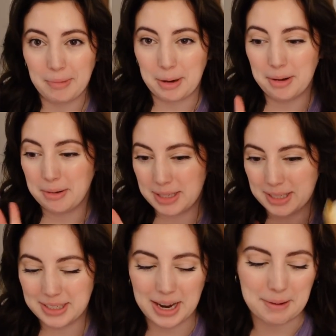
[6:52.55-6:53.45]
I don't know, it's a
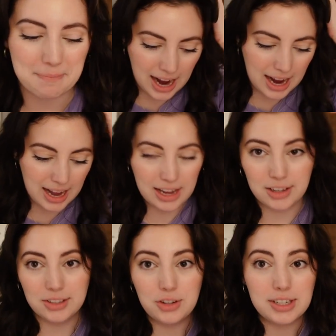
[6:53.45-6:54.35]
good time. I
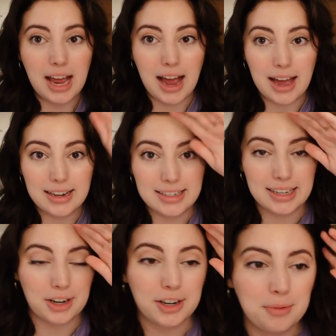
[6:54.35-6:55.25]
also just had
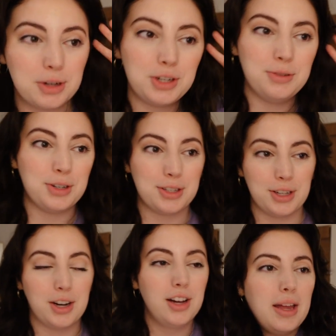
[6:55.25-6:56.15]
dinner, which you just
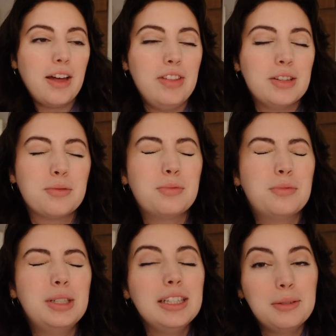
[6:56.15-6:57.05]
saw. We had these
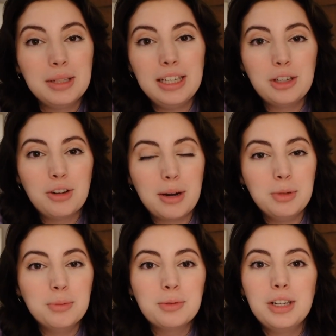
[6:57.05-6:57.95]
really, really
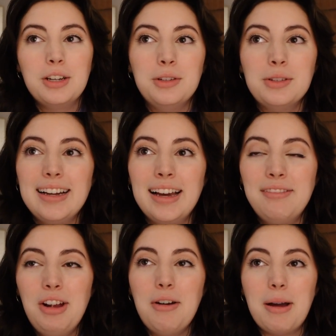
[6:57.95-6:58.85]
incredible burritos. I don't
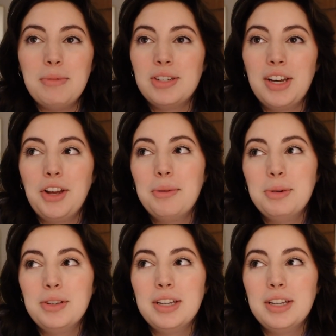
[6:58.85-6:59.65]
know, I'm just in a good mood